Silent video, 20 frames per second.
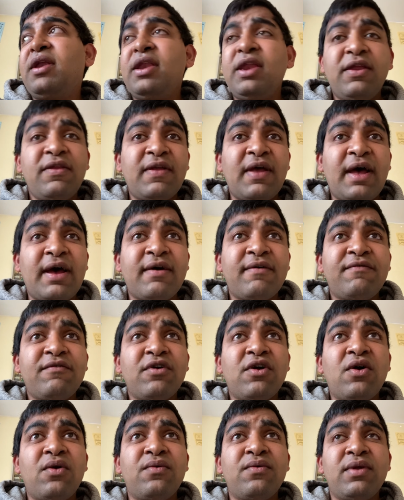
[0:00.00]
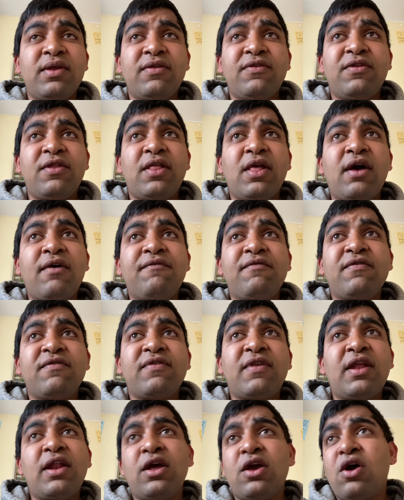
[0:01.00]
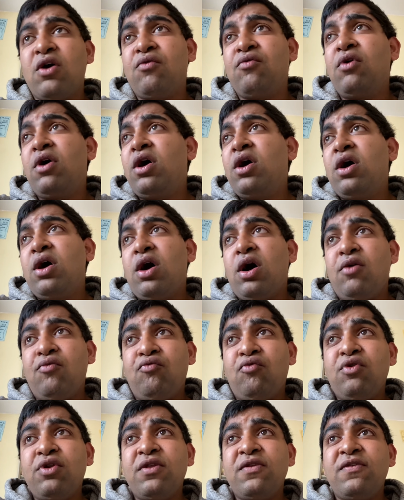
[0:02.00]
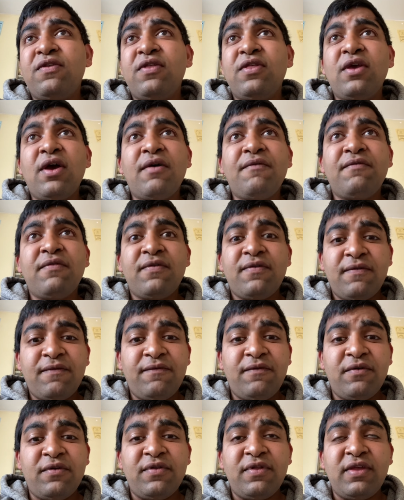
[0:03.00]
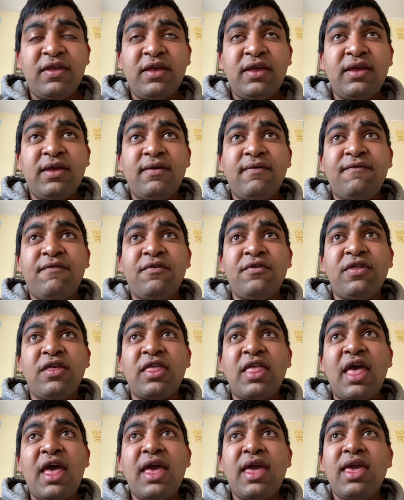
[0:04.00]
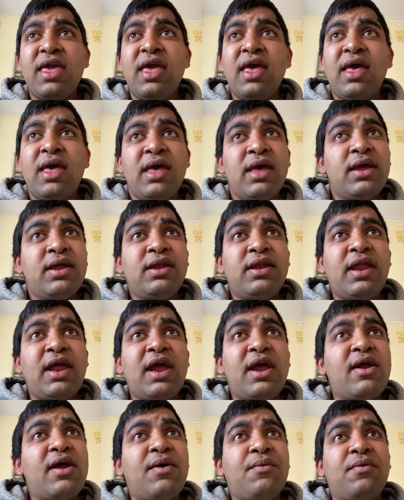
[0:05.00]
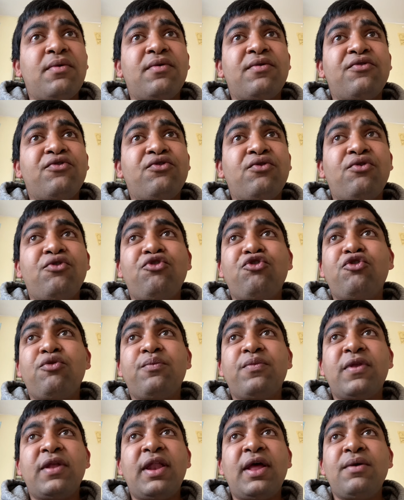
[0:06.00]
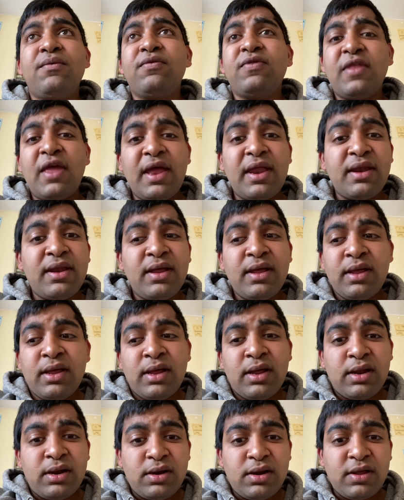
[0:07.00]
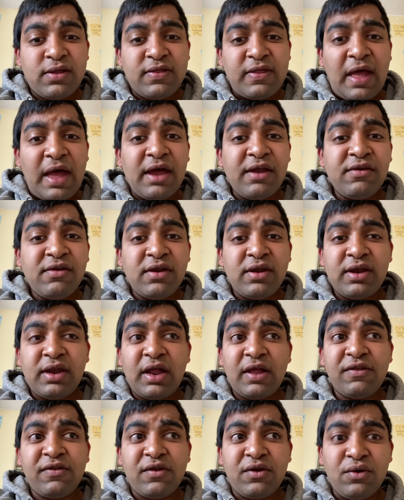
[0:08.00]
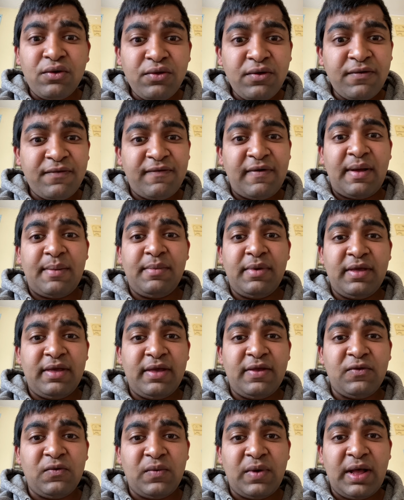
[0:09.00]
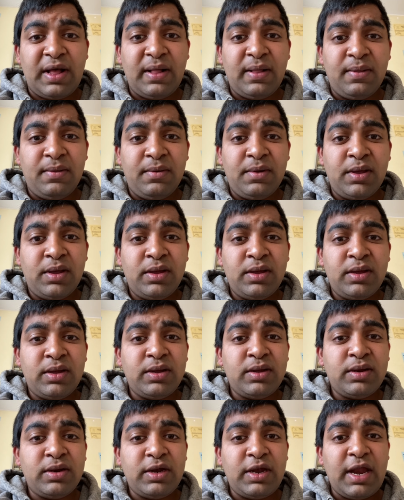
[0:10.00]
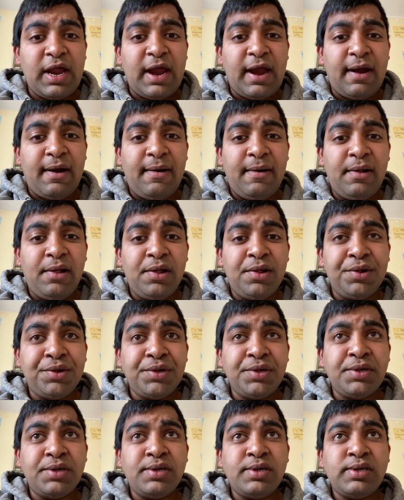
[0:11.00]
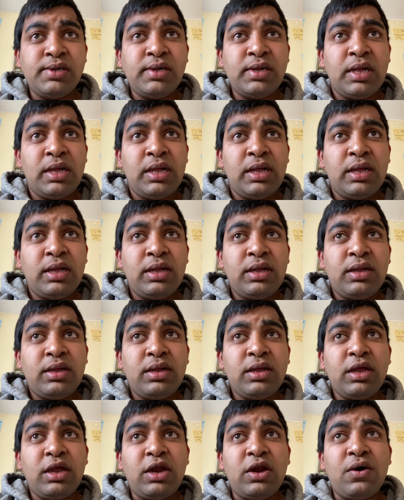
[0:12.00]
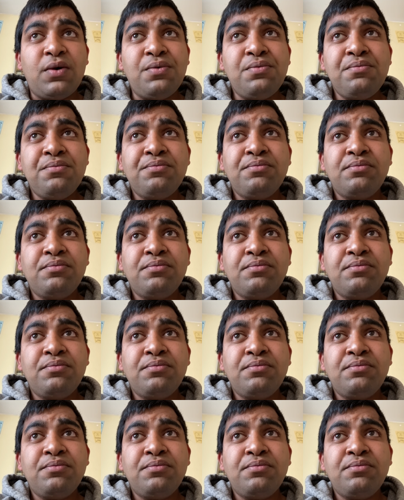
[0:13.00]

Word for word: need to have to go into the office, then I go, I run into the office for the for the day there and we'll sort something out then like that. That's another family as well there. You know?